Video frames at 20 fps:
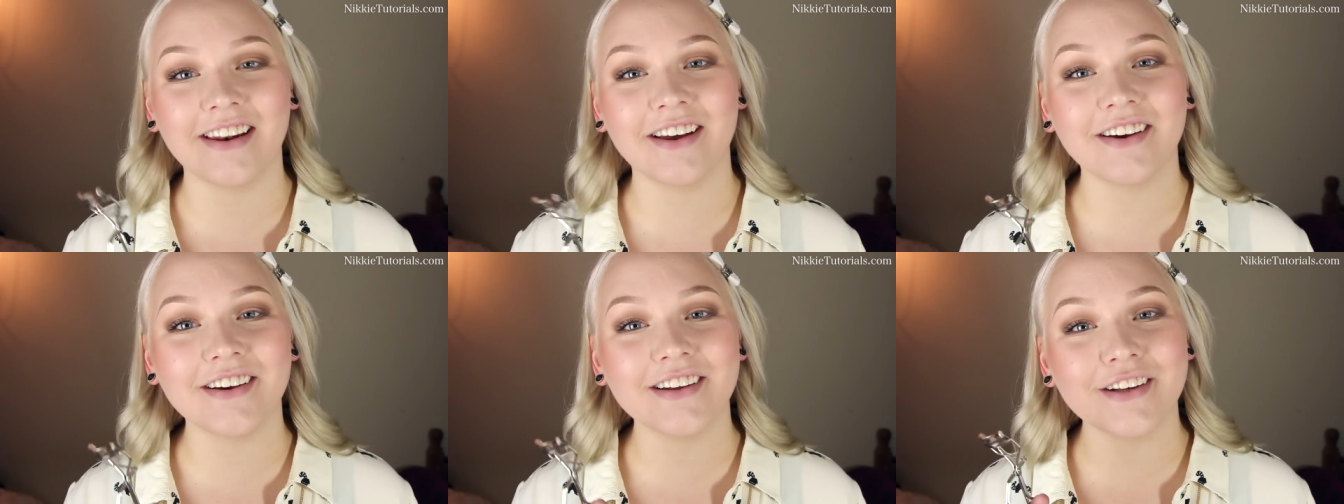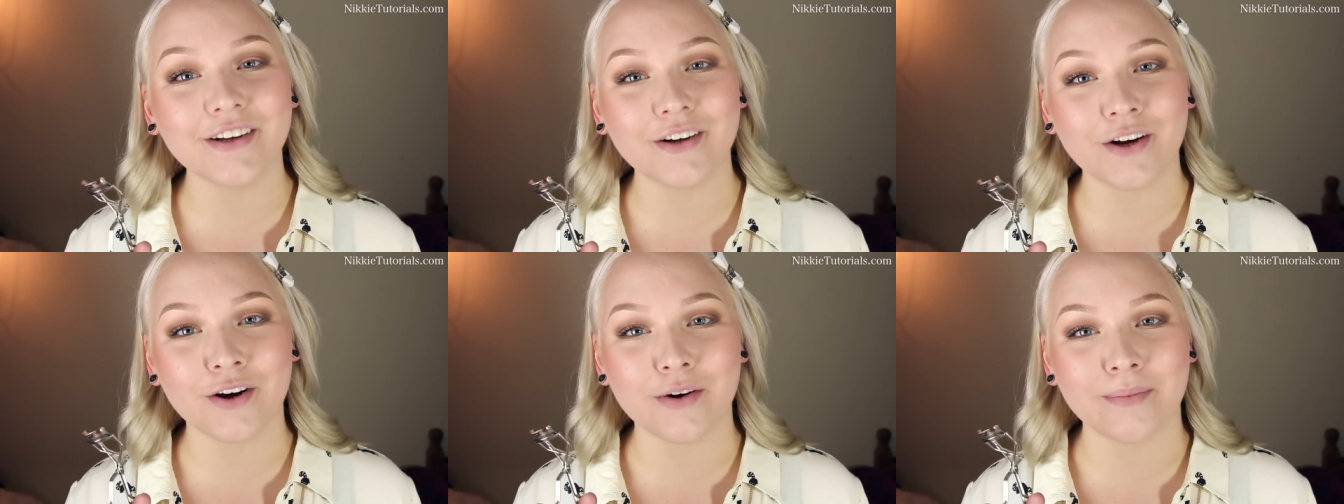I'm not
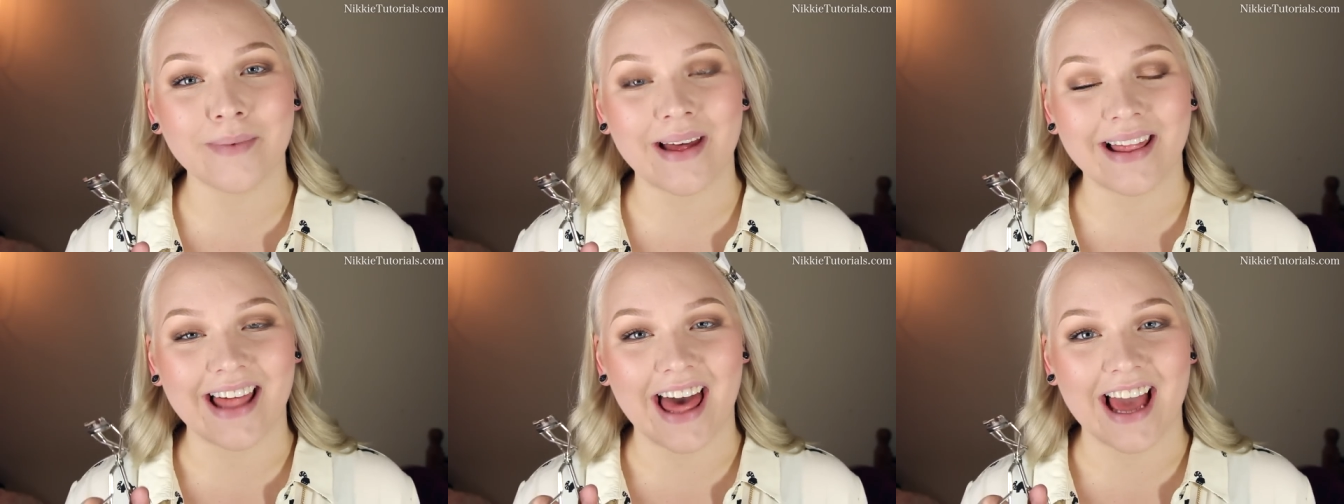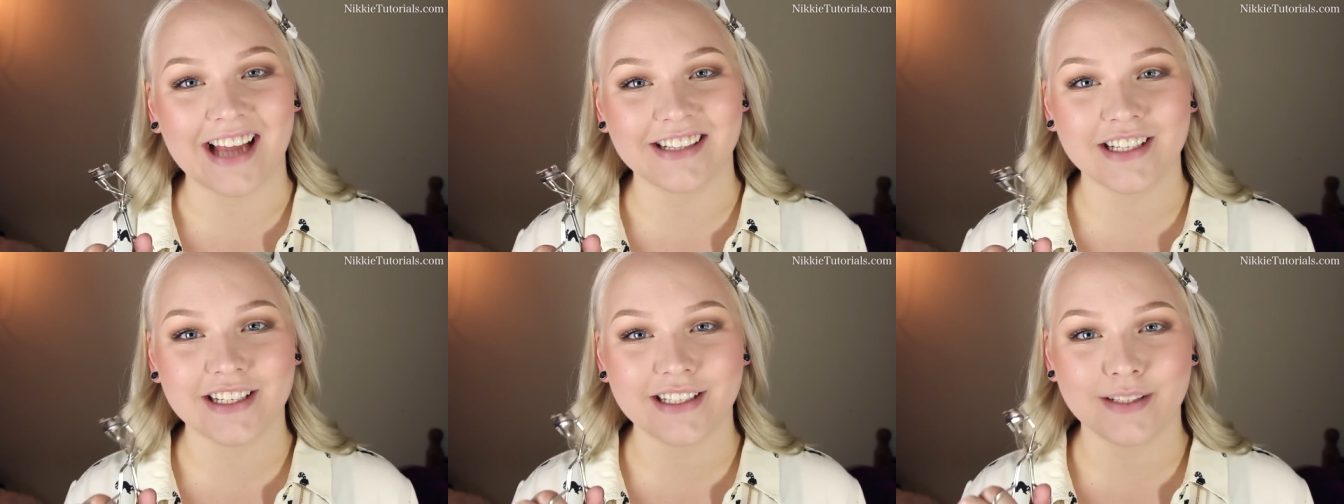going to curl my
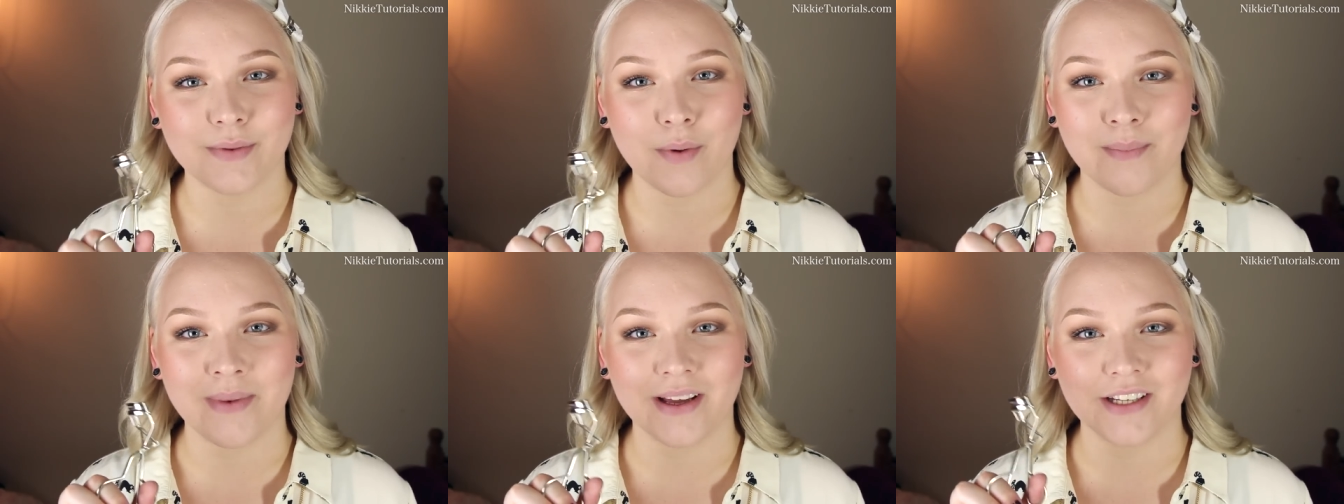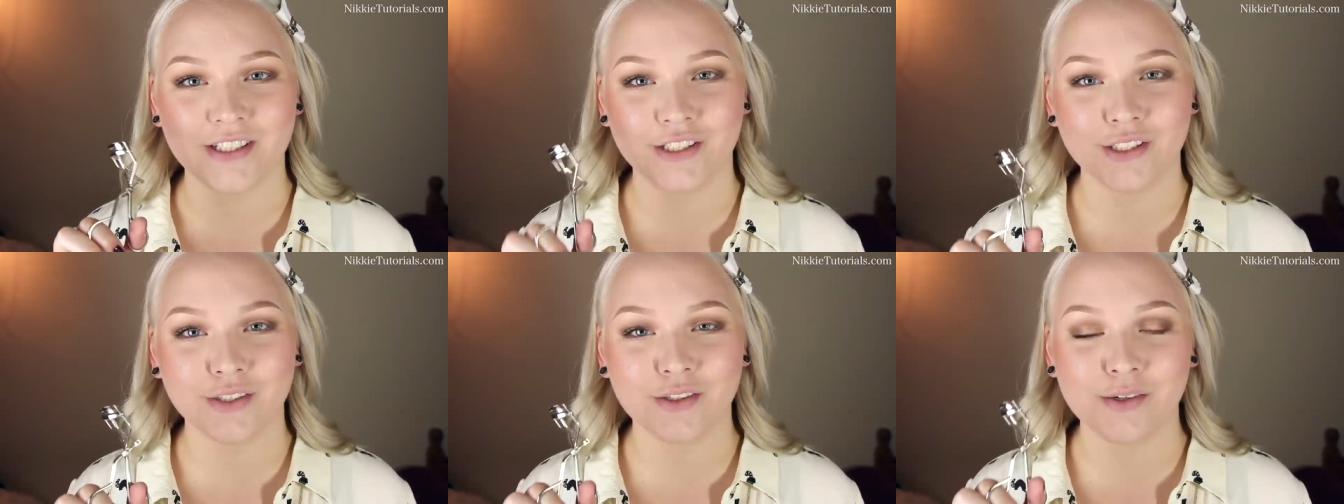lashes with
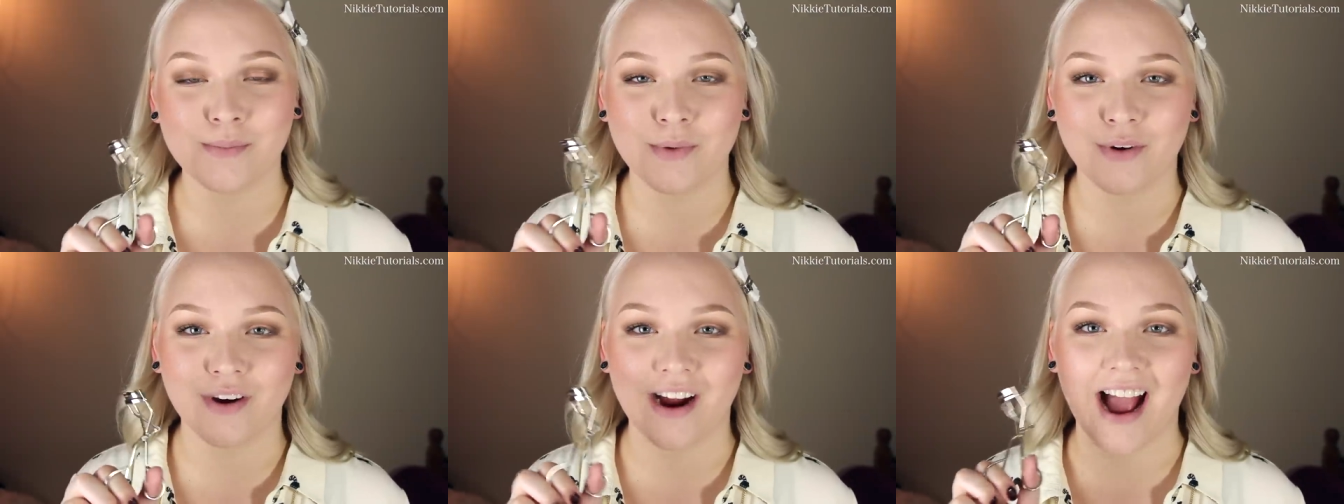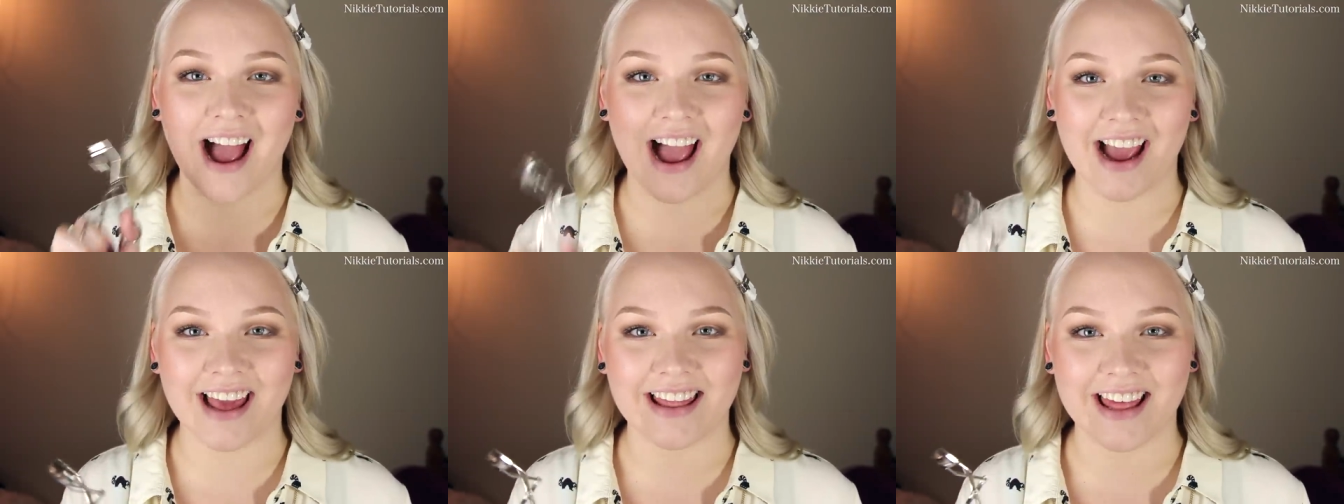my Shu
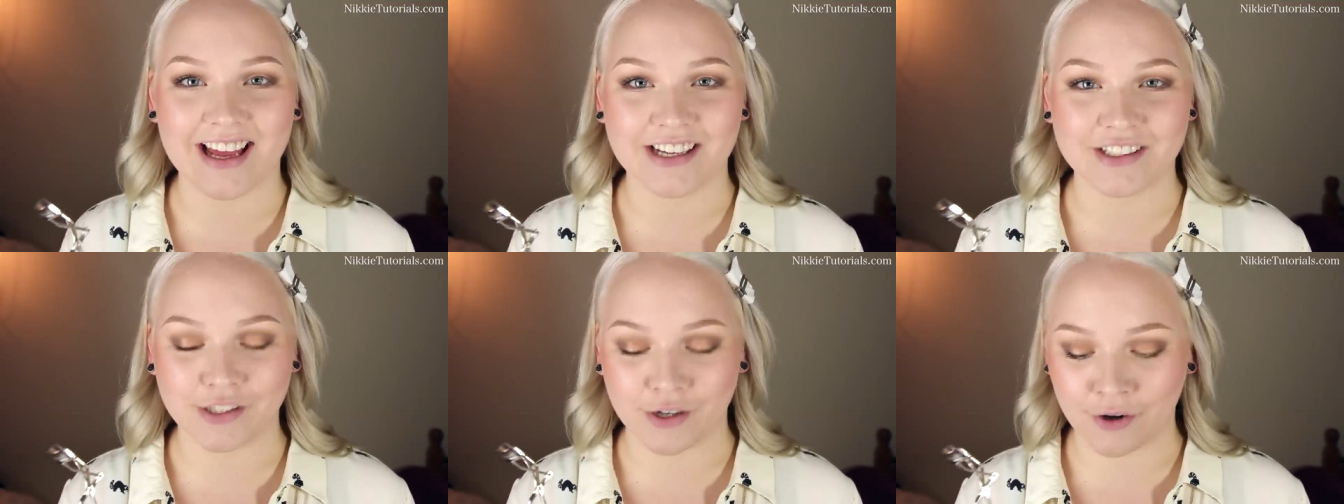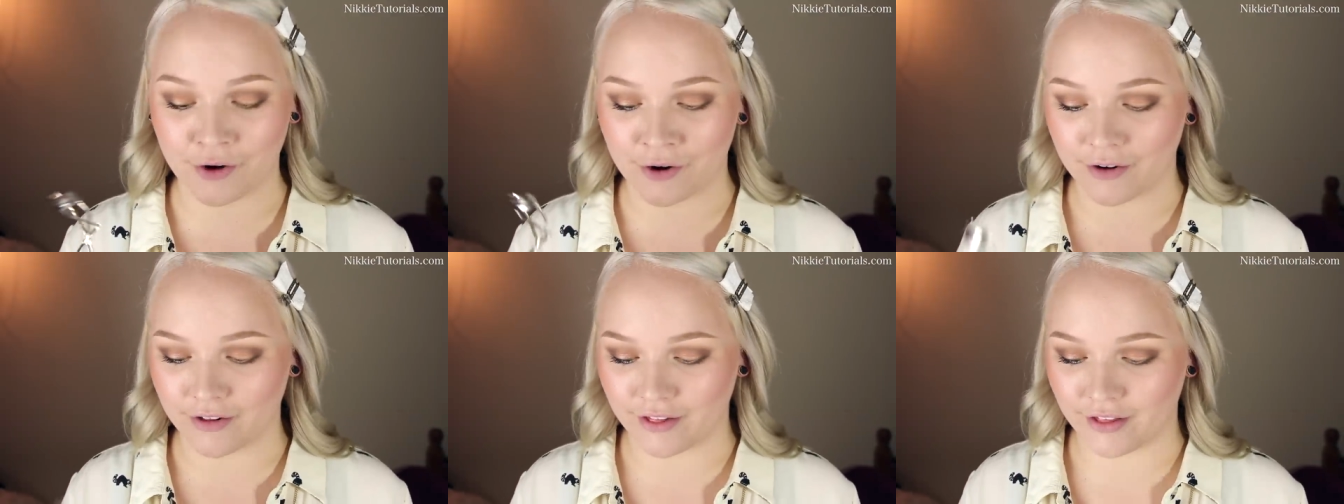Uemura eyelash
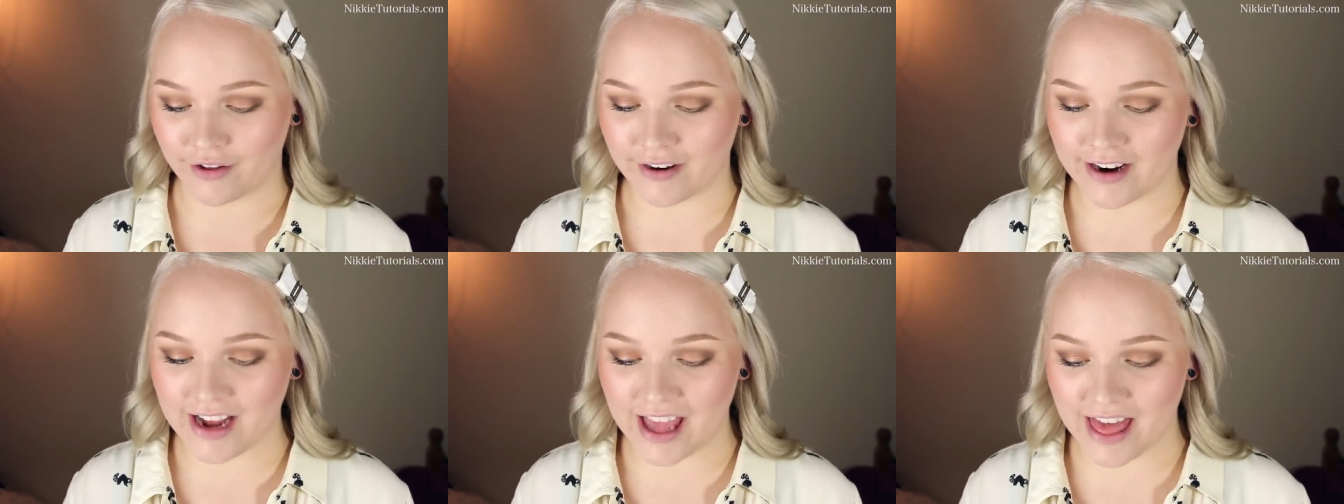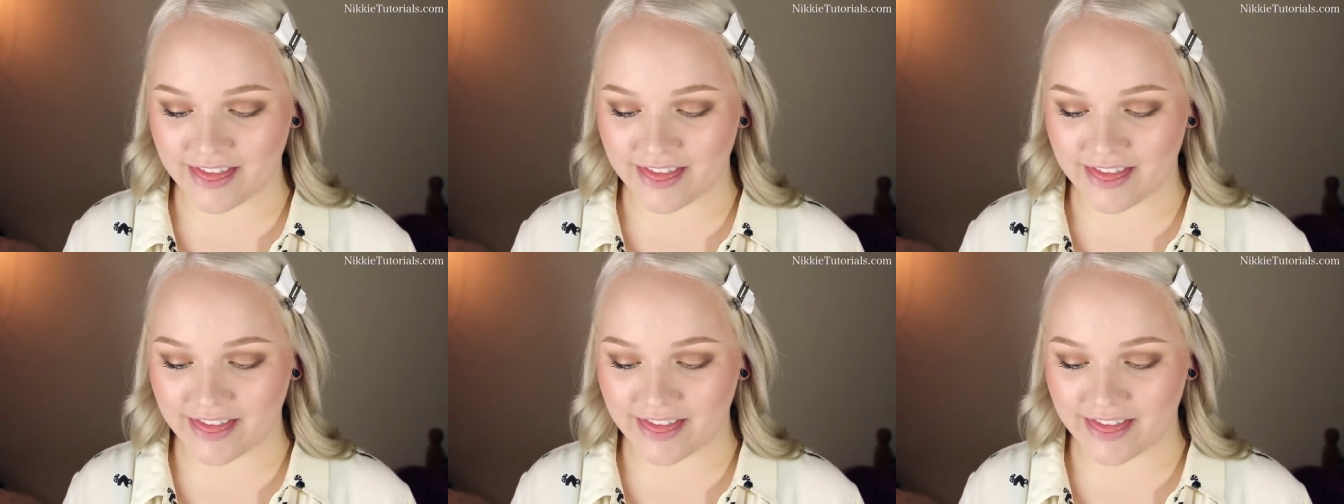curler